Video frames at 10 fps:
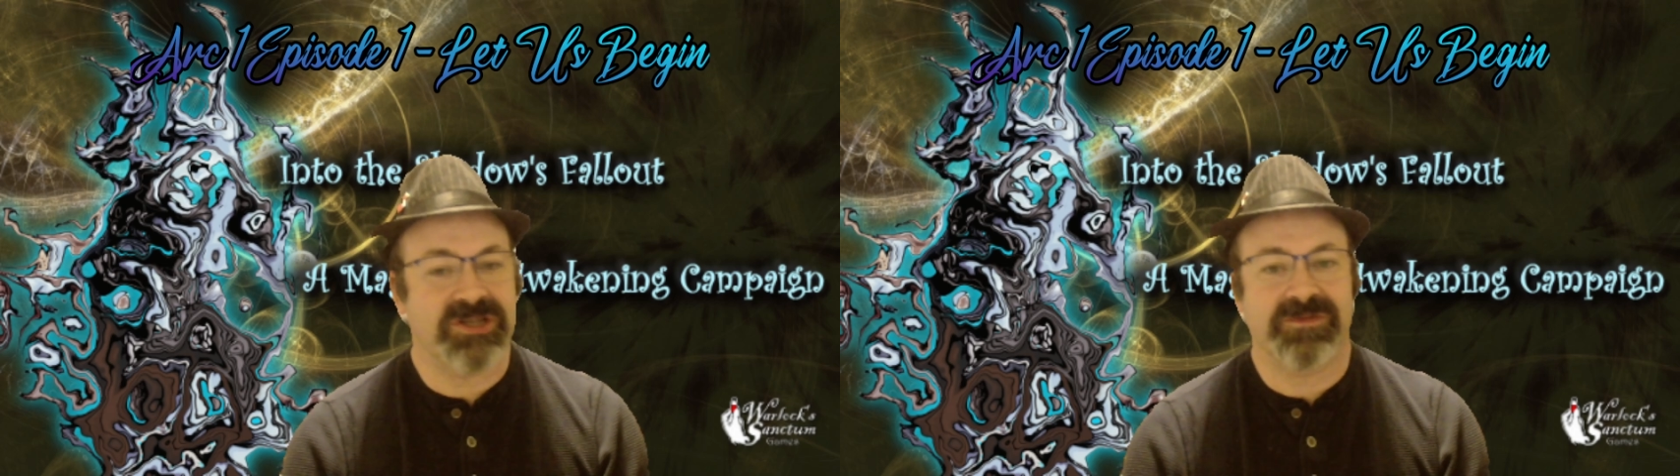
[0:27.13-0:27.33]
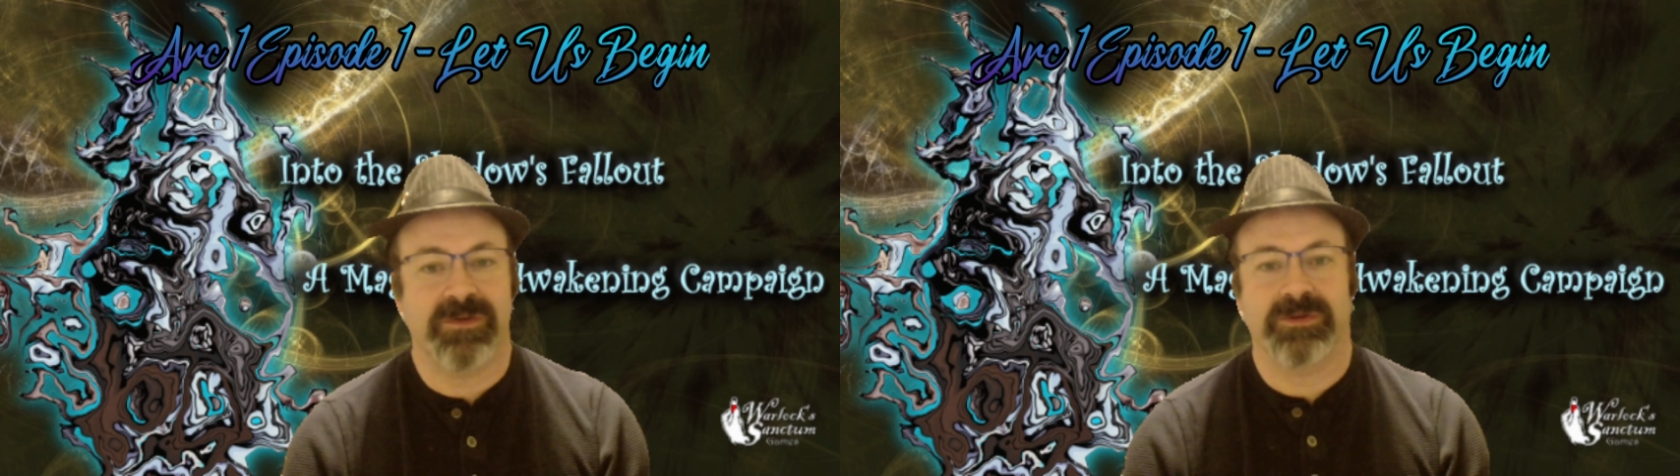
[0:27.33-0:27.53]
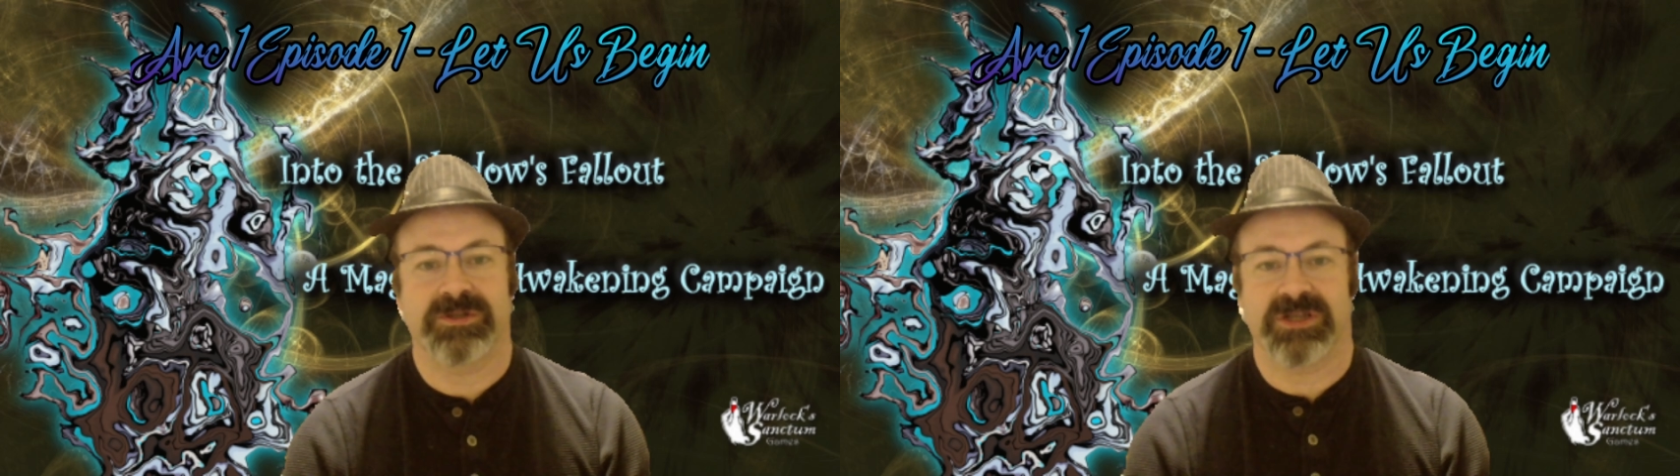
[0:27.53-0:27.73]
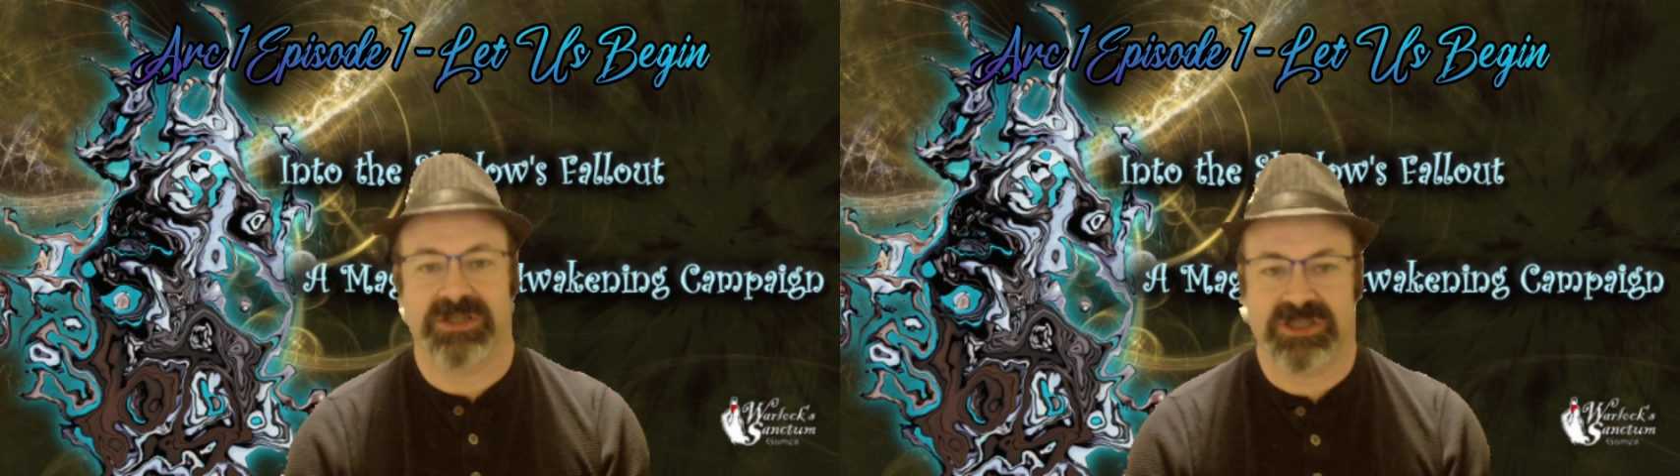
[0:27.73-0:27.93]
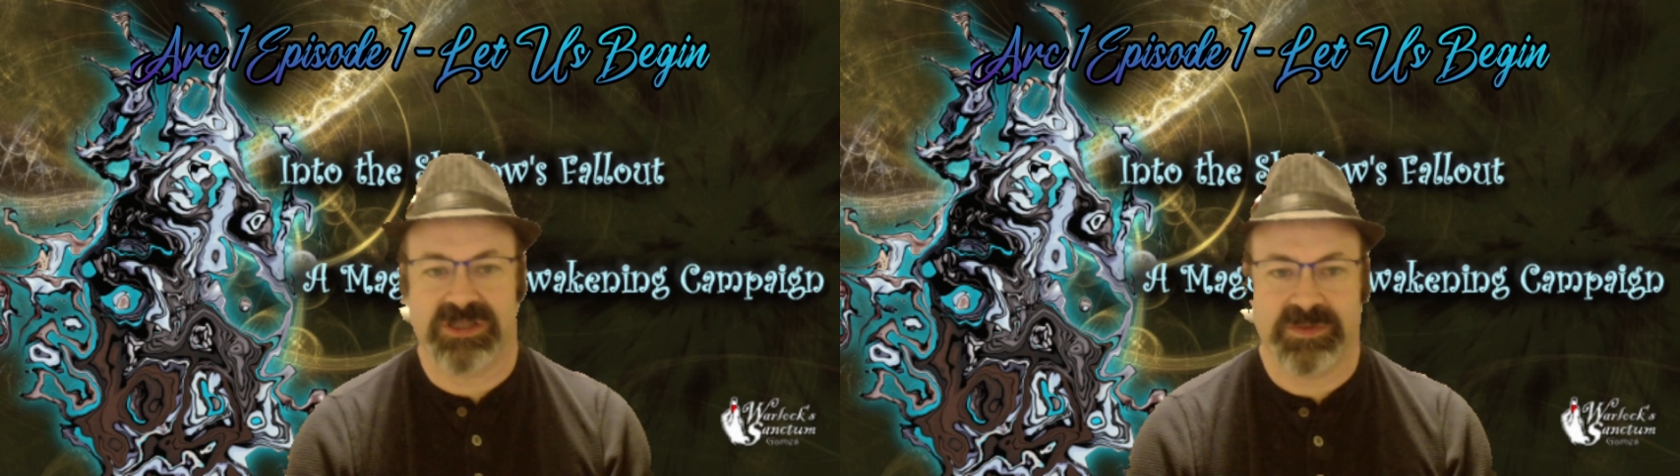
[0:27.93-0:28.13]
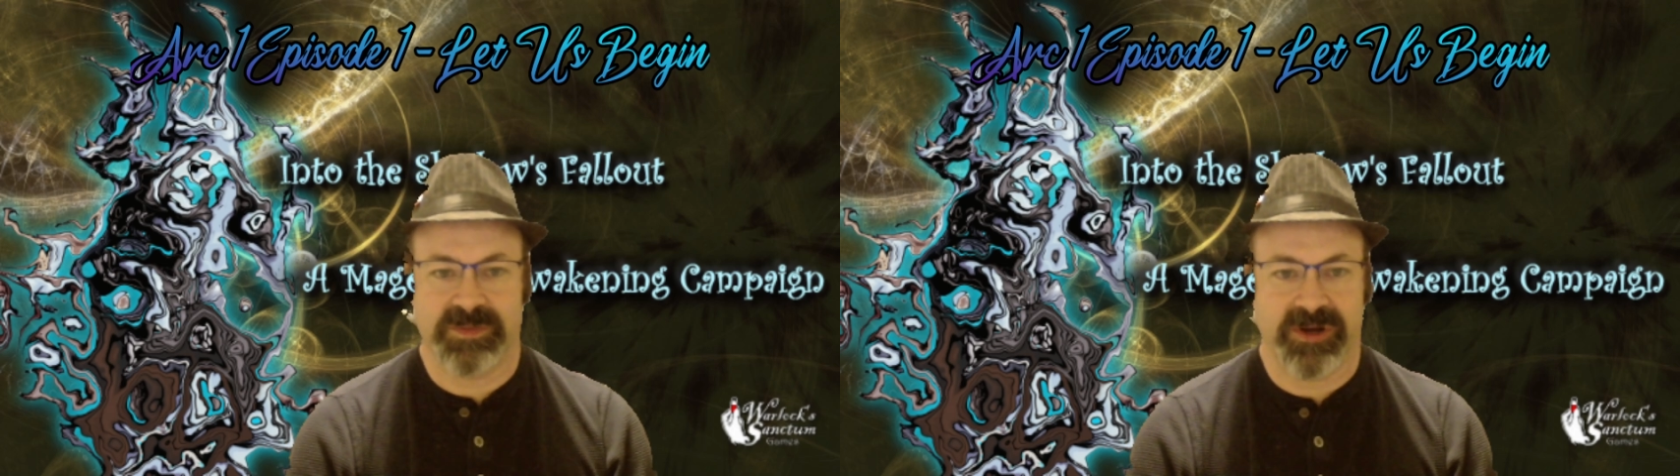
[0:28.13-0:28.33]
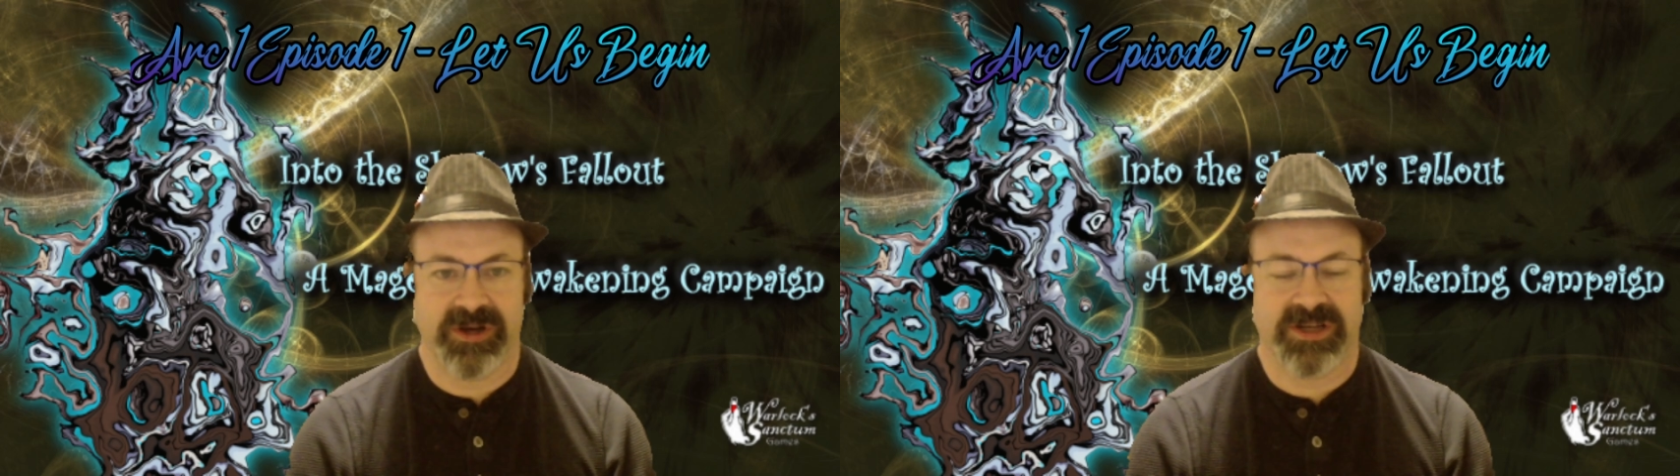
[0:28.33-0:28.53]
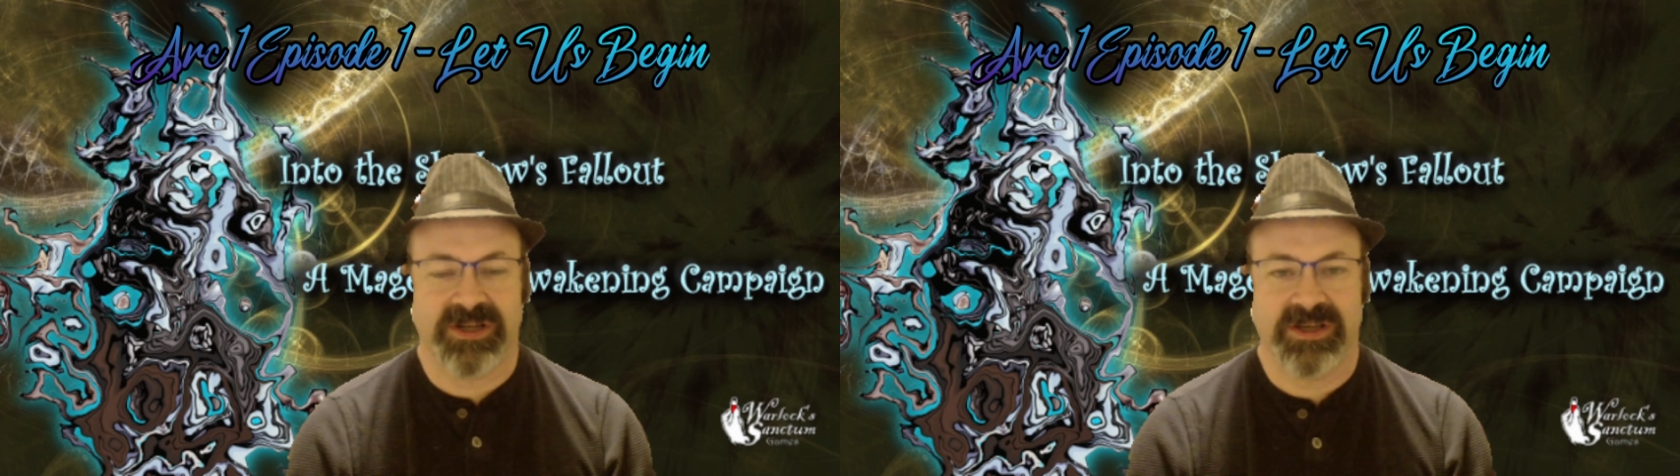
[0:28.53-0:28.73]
focused on spirit,